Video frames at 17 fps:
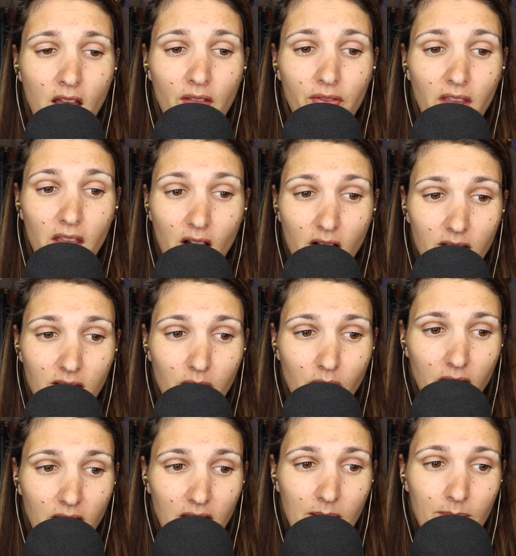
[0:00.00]
They also
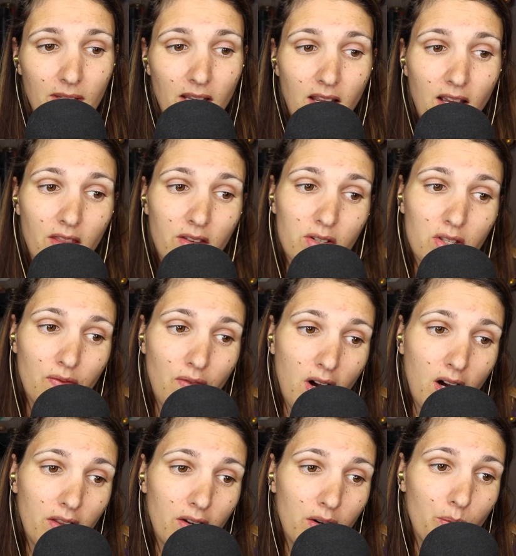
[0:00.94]
claimed that Heather's
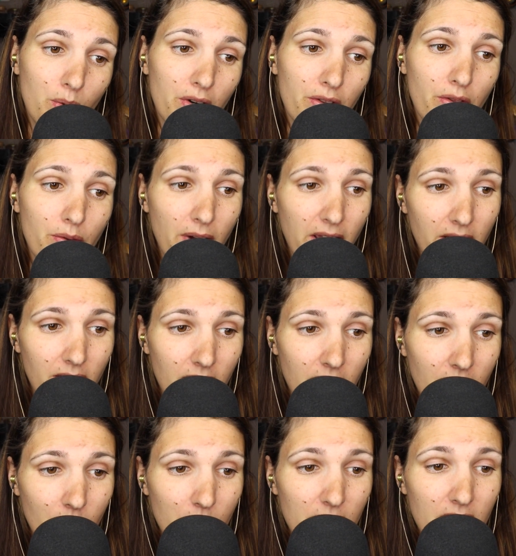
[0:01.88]
father
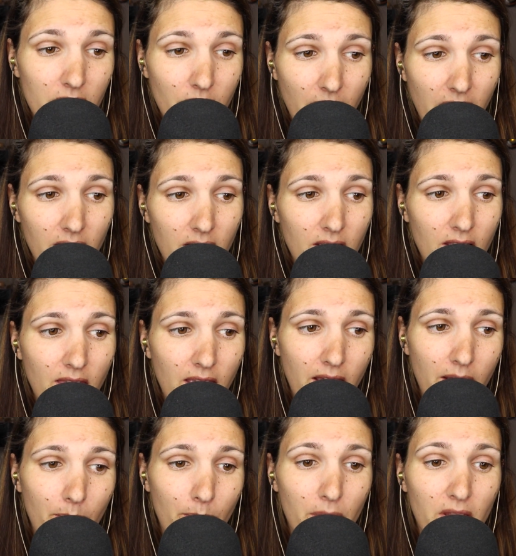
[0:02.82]
was threatening
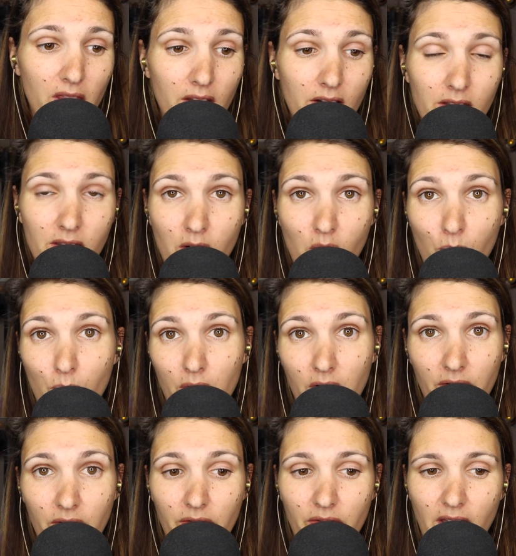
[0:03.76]
them, but there's no
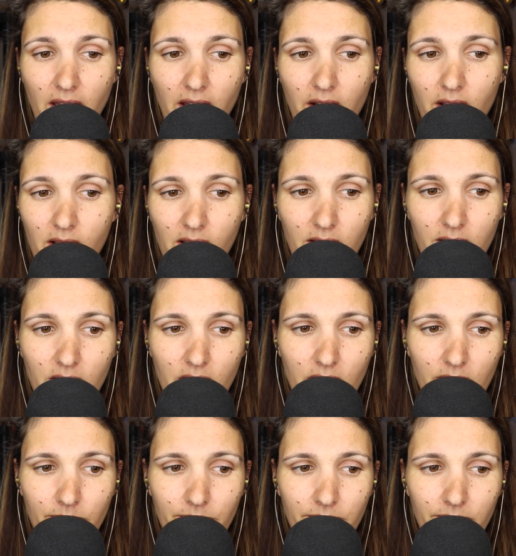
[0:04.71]
proof of that either.